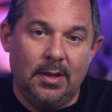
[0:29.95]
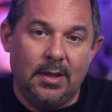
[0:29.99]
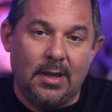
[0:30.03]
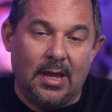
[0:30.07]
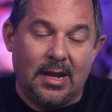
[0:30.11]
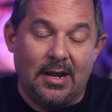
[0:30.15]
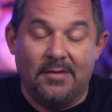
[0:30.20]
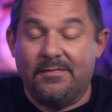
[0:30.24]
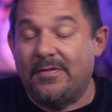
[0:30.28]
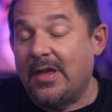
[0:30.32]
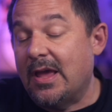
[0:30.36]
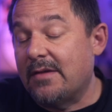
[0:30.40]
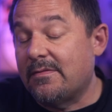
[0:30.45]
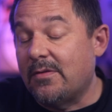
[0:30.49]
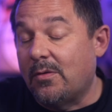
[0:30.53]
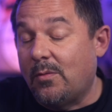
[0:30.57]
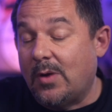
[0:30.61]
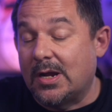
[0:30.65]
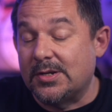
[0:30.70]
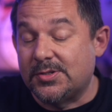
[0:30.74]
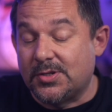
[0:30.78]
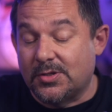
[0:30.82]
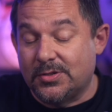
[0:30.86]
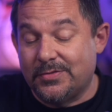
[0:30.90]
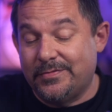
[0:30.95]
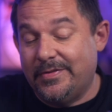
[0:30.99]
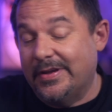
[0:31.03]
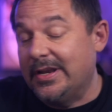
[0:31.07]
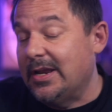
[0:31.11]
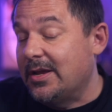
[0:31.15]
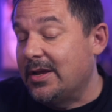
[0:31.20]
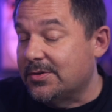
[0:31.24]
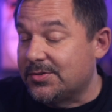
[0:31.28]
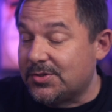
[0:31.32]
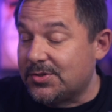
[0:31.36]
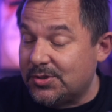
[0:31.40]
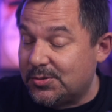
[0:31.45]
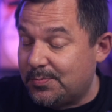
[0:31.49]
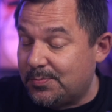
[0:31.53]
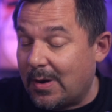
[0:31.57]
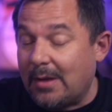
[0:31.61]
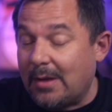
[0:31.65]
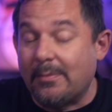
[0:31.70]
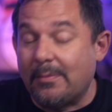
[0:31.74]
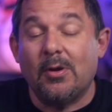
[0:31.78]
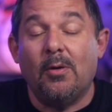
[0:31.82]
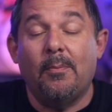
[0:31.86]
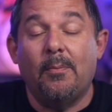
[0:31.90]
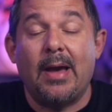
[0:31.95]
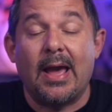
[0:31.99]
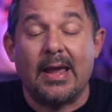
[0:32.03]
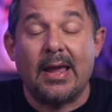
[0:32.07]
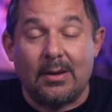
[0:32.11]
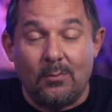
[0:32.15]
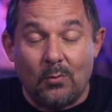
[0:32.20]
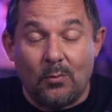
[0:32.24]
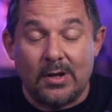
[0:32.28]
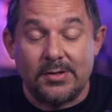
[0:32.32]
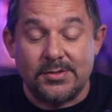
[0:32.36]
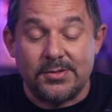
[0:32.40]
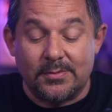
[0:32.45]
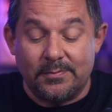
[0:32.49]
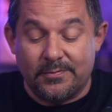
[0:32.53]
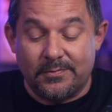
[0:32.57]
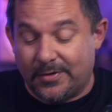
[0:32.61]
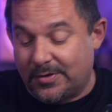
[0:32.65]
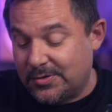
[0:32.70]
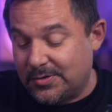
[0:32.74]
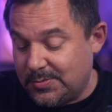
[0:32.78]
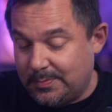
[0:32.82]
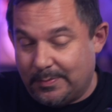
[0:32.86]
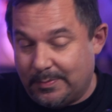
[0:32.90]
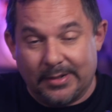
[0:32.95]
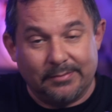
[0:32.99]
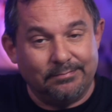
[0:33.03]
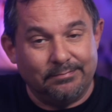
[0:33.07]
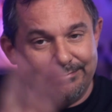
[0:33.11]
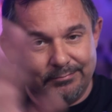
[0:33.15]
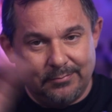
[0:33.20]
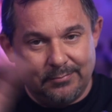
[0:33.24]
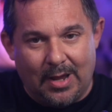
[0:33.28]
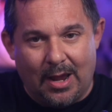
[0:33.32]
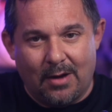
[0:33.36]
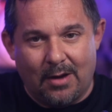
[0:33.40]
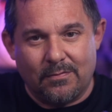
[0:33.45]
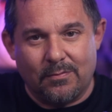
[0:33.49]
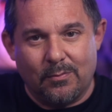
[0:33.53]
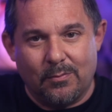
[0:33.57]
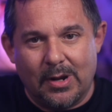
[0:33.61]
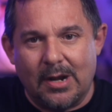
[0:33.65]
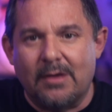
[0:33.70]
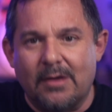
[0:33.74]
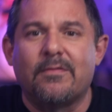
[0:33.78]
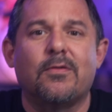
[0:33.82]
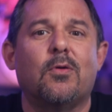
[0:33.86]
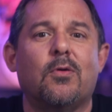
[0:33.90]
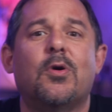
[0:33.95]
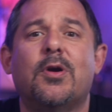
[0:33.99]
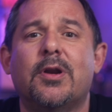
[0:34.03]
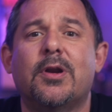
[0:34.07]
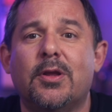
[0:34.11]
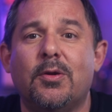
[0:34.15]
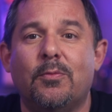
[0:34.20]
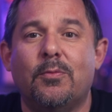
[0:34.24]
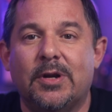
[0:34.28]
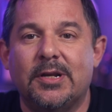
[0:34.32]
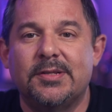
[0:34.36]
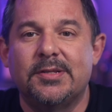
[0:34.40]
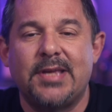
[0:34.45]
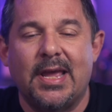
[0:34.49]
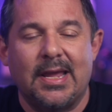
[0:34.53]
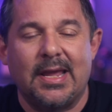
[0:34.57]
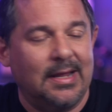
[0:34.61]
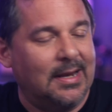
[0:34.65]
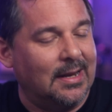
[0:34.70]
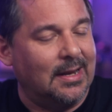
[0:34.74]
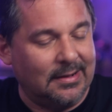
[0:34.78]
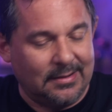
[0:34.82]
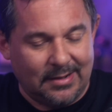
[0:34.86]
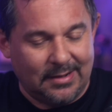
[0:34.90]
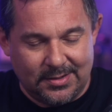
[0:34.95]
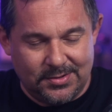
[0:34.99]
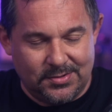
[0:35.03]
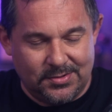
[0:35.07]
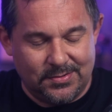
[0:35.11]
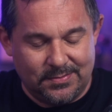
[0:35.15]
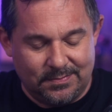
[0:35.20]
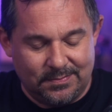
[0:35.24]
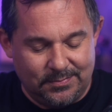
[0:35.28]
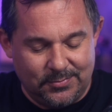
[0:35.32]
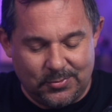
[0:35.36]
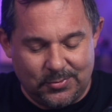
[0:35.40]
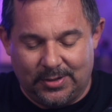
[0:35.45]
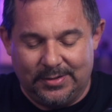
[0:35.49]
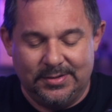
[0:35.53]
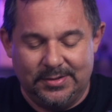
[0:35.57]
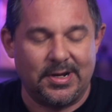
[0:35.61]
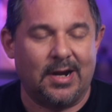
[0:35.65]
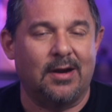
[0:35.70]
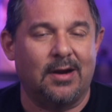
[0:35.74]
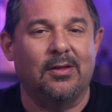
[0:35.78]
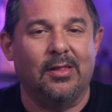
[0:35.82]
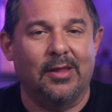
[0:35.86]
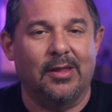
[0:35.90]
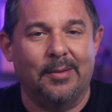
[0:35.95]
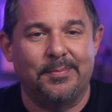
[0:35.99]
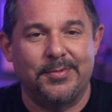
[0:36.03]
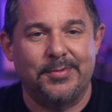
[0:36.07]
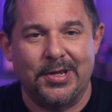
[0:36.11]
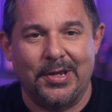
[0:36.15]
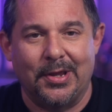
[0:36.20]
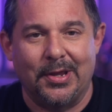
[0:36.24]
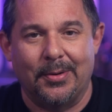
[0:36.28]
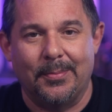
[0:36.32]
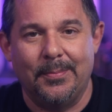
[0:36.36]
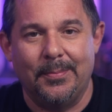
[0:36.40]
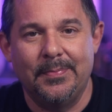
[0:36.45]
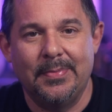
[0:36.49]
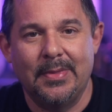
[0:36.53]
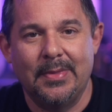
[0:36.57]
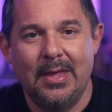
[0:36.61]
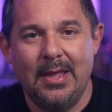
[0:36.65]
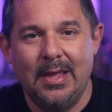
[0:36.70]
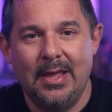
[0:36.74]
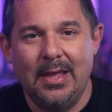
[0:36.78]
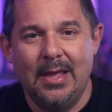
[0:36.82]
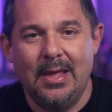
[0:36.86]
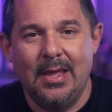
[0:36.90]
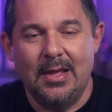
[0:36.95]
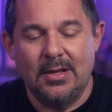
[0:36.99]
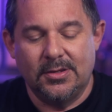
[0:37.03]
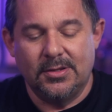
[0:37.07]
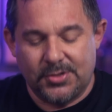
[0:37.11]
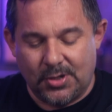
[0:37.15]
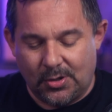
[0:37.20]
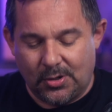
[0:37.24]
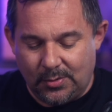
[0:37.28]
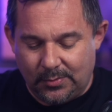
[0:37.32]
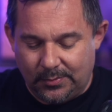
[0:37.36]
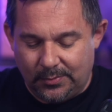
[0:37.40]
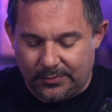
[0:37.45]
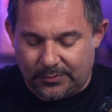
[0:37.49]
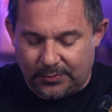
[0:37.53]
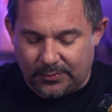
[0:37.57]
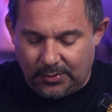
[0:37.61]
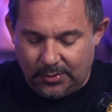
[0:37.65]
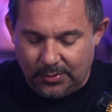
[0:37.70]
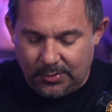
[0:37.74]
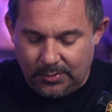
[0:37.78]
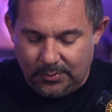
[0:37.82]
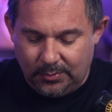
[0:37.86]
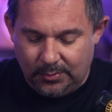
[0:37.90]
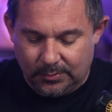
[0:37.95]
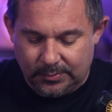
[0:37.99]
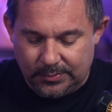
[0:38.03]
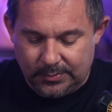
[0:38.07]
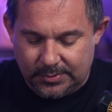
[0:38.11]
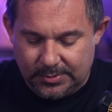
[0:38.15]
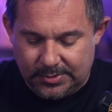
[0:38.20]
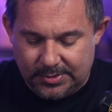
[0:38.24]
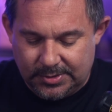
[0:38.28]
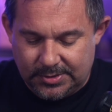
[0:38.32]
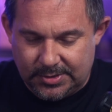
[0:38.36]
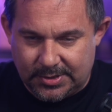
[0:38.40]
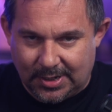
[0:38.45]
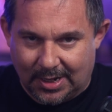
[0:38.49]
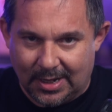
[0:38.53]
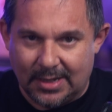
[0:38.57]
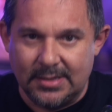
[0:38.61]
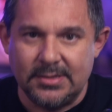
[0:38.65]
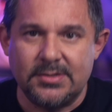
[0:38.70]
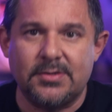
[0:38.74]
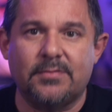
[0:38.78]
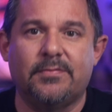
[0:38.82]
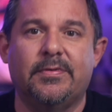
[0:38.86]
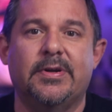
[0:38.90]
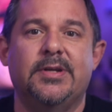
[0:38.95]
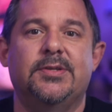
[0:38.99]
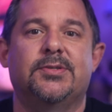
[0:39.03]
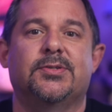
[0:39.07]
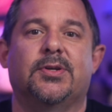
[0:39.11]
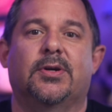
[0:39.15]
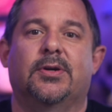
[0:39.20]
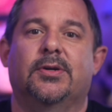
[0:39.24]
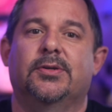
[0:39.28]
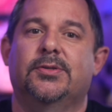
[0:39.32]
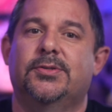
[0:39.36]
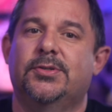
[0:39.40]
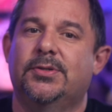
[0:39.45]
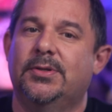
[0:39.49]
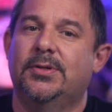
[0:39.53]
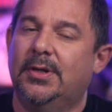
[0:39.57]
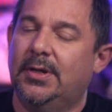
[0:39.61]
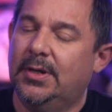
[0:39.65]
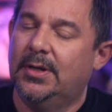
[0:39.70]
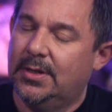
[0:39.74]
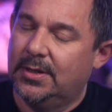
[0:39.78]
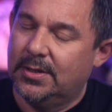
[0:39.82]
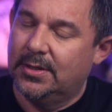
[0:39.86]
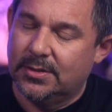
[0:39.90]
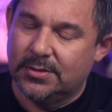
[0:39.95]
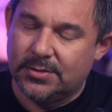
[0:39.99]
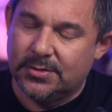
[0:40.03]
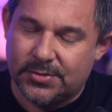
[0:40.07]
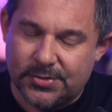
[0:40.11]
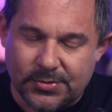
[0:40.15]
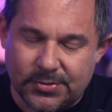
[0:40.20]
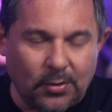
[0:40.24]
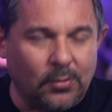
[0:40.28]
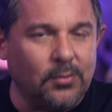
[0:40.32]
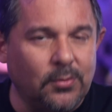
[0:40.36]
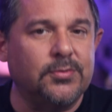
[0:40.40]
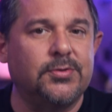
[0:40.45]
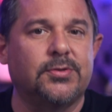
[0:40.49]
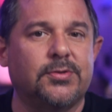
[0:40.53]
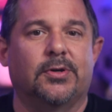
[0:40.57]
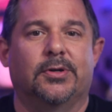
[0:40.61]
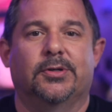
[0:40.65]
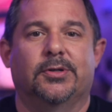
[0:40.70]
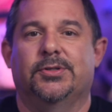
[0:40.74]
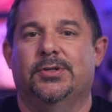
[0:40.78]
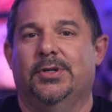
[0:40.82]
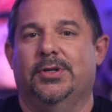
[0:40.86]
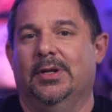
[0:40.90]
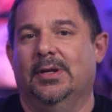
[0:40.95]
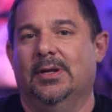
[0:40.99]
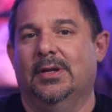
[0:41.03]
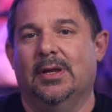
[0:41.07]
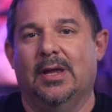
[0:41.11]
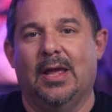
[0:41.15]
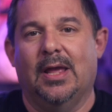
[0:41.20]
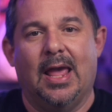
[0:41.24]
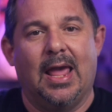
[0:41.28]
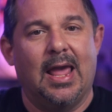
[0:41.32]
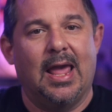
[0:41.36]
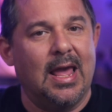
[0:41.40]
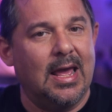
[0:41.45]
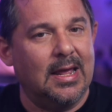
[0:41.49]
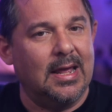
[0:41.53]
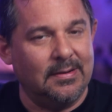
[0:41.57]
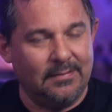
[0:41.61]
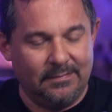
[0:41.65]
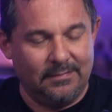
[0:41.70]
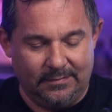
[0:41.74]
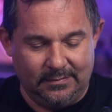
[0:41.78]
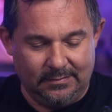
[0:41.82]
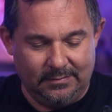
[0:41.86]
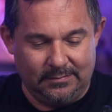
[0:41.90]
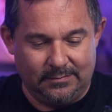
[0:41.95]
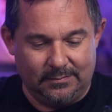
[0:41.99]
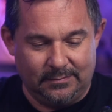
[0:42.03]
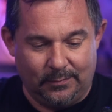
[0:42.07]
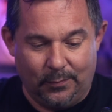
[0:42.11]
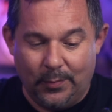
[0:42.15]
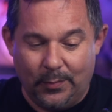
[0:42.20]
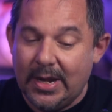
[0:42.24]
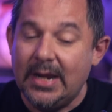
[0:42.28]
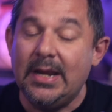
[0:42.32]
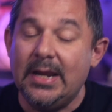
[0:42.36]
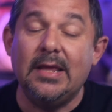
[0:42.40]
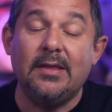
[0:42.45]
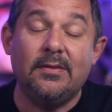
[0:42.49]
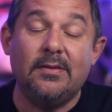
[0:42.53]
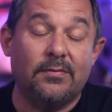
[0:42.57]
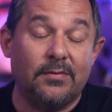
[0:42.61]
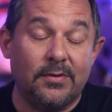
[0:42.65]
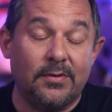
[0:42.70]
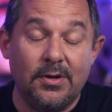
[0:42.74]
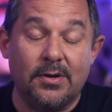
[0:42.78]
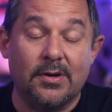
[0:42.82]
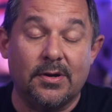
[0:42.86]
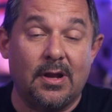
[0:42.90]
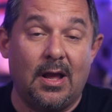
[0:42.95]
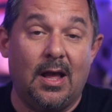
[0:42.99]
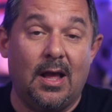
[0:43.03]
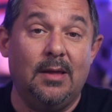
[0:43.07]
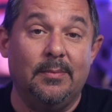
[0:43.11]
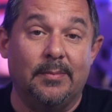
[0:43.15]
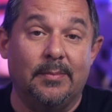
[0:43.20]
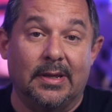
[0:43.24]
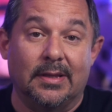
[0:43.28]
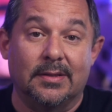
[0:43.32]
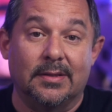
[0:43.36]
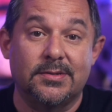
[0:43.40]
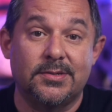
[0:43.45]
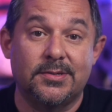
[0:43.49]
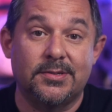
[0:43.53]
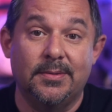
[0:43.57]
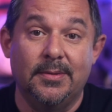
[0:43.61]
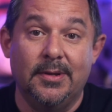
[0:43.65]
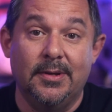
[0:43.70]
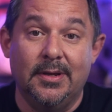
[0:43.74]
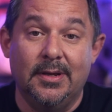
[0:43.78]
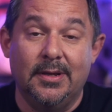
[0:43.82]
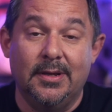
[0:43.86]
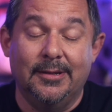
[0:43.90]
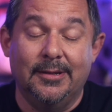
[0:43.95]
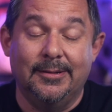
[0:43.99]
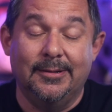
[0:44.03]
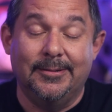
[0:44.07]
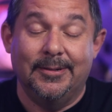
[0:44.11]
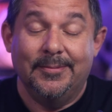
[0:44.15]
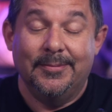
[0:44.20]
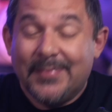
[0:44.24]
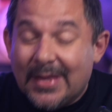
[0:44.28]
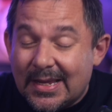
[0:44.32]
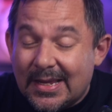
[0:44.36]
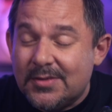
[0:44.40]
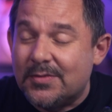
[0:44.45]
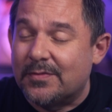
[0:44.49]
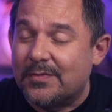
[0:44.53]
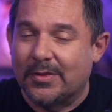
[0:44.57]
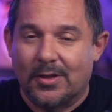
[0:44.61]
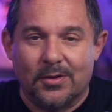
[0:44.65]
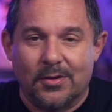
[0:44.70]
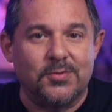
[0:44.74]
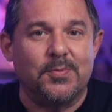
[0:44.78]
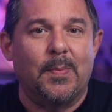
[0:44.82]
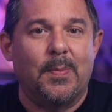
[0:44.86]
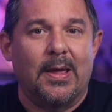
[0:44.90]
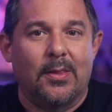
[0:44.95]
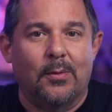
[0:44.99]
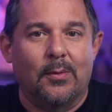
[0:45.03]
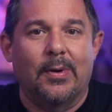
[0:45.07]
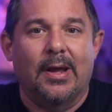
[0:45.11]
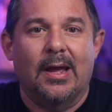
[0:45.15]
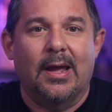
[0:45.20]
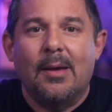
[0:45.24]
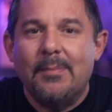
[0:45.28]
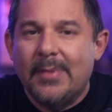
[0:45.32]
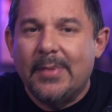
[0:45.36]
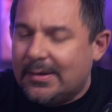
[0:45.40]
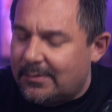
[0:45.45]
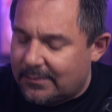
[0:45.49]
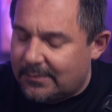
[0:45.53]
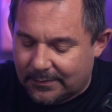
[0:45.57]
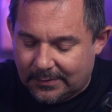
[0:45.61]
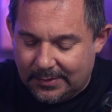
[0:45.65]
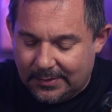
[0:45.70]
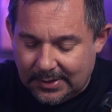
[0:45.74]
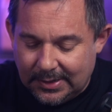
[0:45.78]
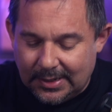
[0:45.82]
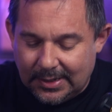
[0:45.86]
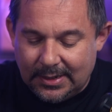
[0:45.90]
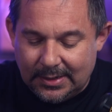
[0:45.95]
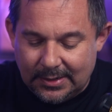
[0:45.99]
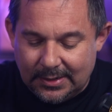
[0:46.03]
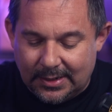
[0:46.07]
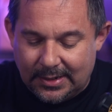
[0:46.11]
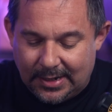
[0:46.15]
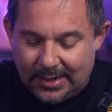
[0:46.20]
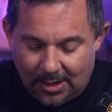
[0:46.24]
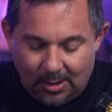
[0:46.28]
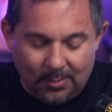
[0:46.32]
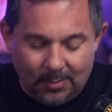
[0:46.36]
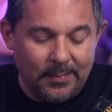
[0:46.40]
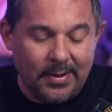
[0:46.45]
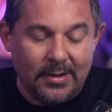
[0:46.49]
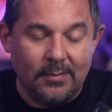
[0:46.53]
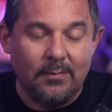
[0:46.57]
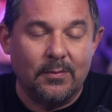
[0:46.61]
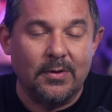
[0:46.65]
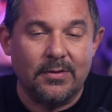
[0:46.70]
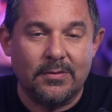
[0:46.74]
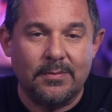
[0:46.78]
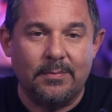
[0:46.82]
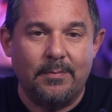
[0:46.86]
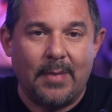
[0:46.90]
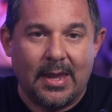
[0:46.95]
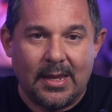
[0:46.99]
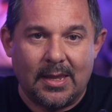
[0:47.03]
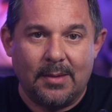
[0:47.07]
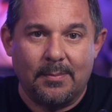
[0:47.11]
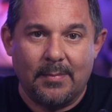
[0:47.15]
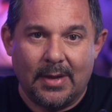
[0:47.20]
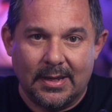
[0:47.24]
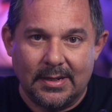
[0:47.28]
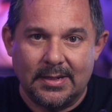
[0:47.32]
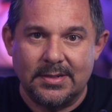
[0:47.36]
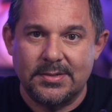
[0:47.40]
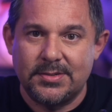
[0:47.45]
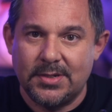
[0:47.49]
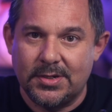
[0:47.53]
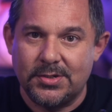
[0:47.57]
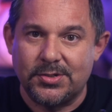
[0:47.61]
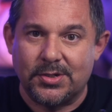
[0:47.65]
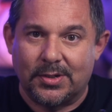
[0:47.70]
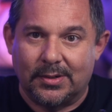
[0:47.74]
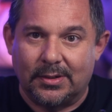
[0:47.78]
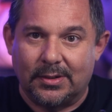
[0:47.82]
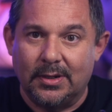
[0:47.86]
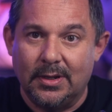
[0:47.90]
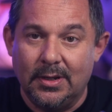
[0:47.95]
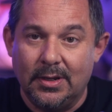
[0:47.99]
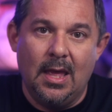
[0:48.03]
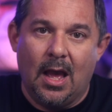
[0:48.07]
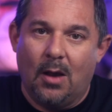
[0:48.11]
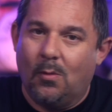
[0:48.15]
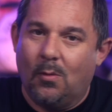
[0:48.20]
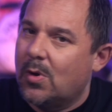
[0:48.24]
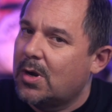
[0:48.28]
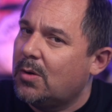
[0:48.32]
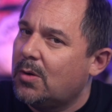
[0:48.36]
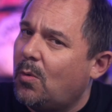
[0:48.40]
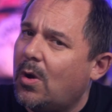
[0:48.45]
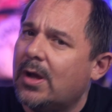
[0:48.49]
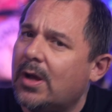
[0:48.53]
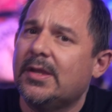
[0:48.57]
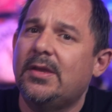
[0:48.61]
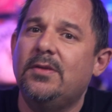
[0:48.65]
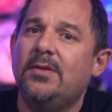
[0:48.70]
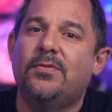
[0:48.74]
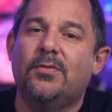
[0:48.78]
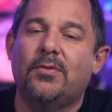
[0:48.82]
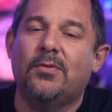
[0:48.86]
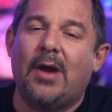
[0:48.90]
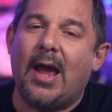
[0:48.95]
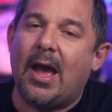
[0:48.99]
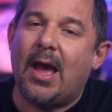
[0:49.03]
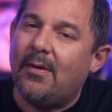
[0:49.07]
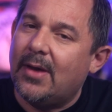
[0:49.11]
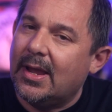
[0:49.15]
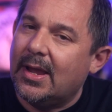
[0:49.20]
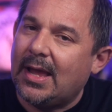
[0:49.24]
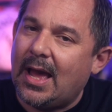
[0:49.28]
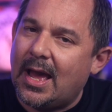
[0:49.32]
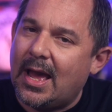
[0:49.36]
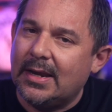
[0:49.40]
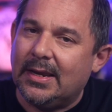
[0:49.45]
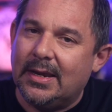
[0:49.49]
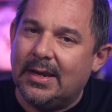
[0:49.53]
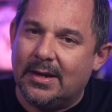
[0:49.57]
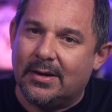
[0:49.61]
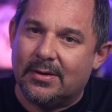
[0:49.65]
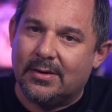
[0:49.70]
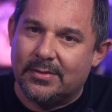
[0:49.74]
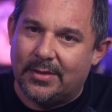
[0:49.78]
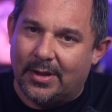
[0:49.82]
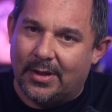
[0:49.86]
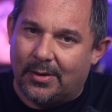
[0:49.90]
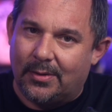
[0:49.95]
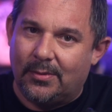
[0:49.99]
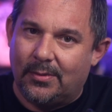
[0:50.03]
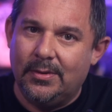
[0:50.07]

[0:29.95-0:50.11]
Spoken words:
And if you haven't watched those videos, you should probably go back and watch them first, but whatever order you want to take it in, that's entirely up to you. So through tons of research, soul searching, and reading through your comments, and thanks for those, by the way. I mean, really, it helped me with making my decision. I want to walk you through how I got here, though.